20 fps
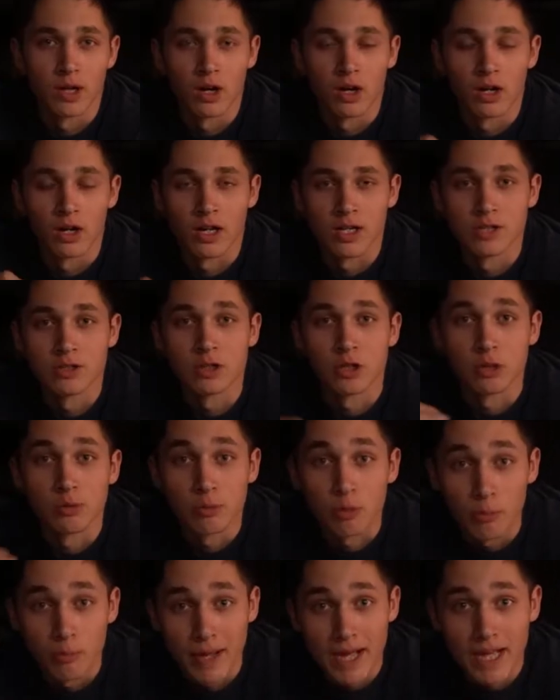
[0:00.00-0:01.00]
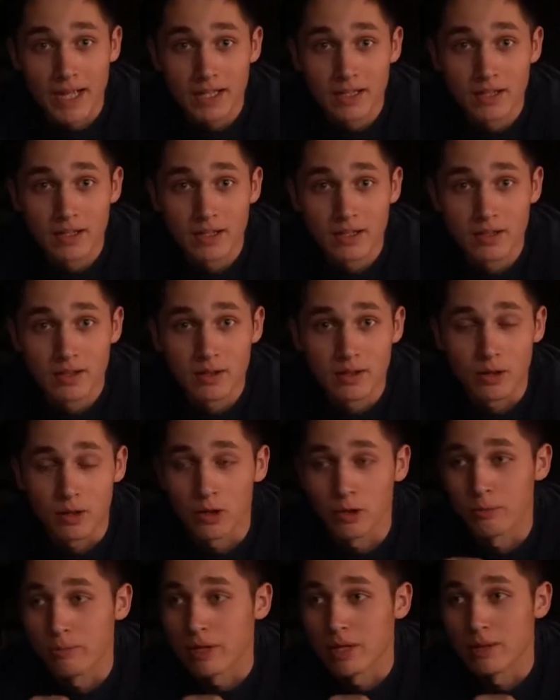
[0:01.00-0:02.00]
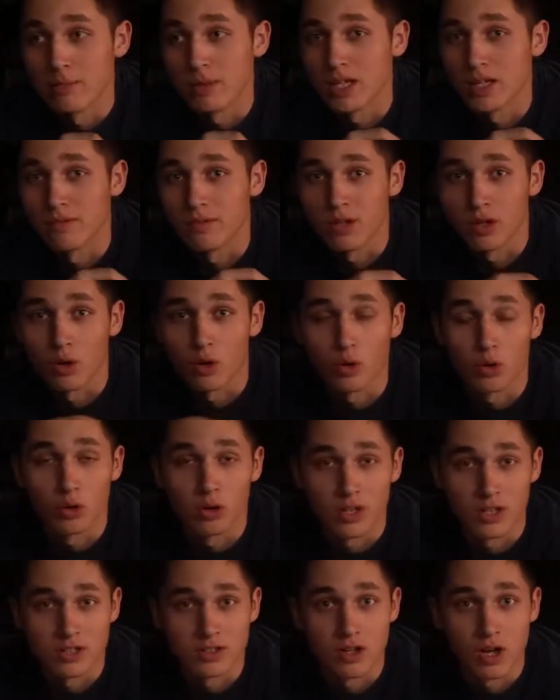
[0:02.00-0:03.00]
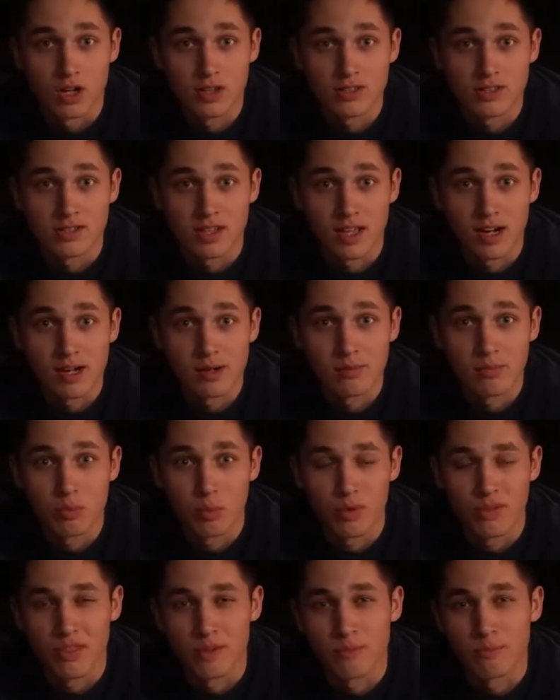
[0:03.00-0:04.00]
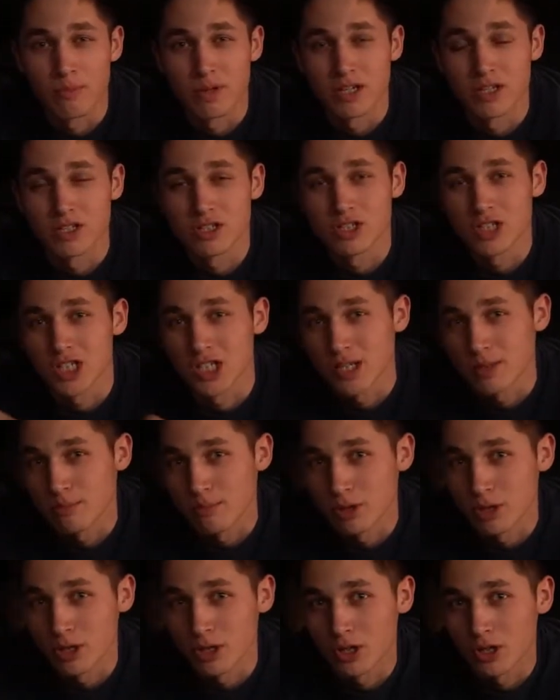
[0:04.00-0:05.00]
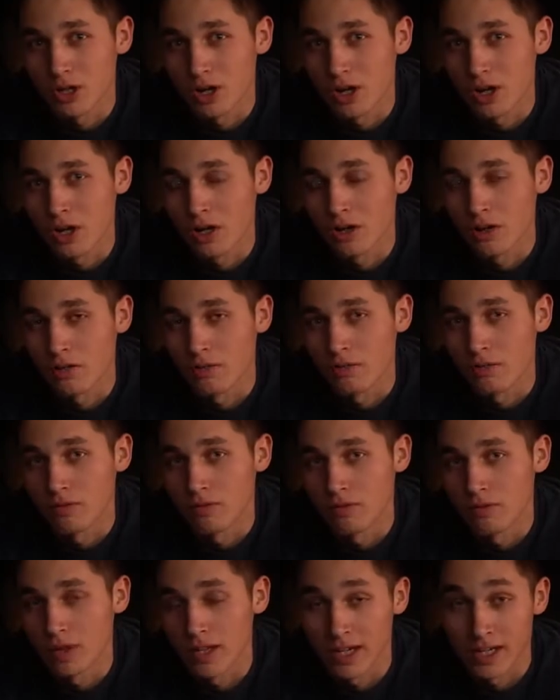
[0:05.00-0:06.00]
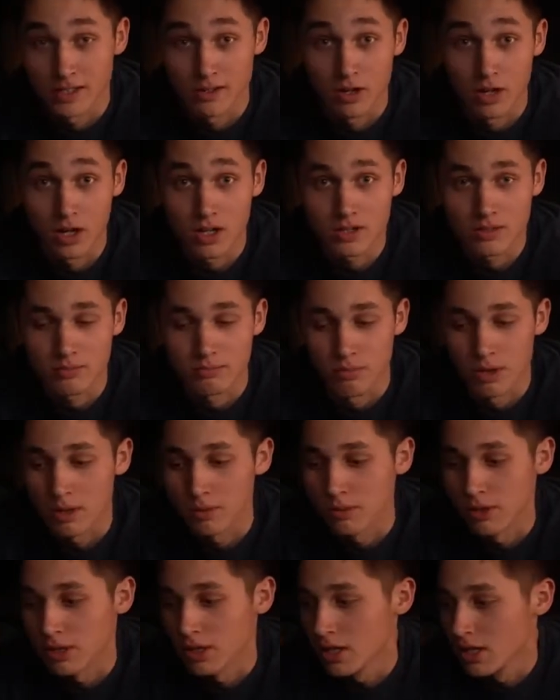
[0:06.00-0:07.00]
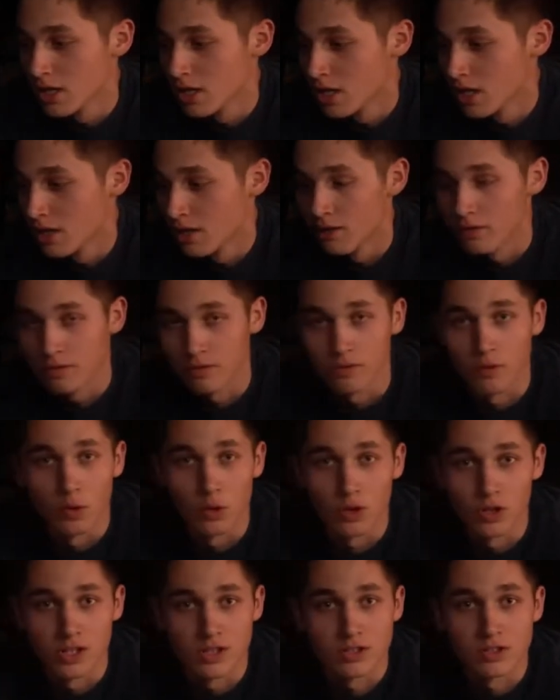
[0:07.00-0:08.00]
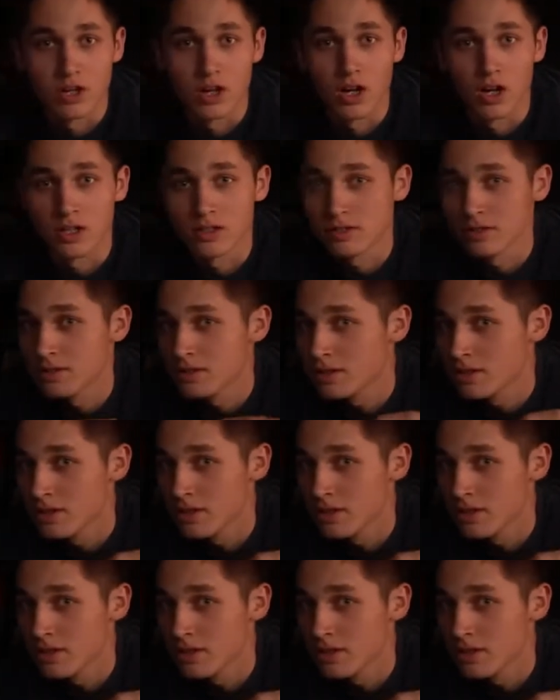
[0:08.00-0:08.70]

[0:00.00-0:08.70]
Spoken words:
on a turbo back, or maybe even a whole exhaust setup with a bit cheaper of an exhaust, maybe full exhaust,